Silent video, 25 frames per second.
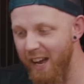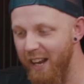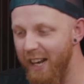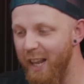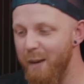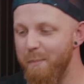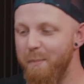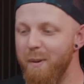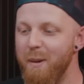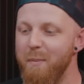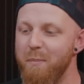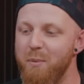I
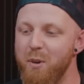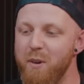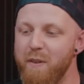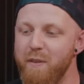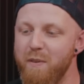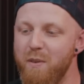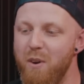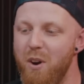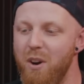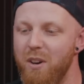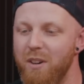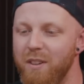like being
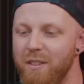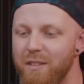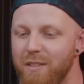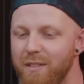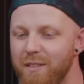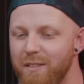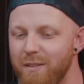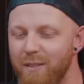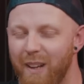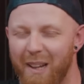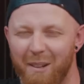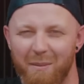proven wrong.
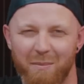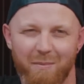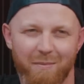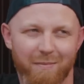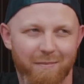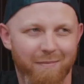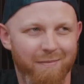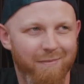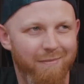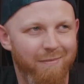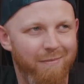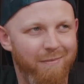Well,
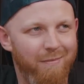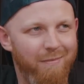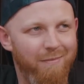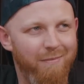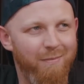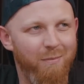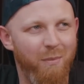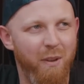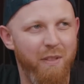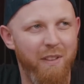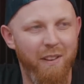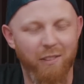
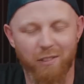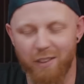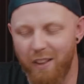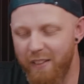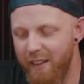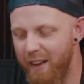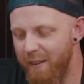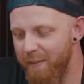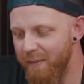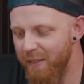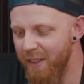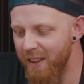with things like
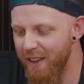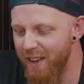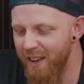that.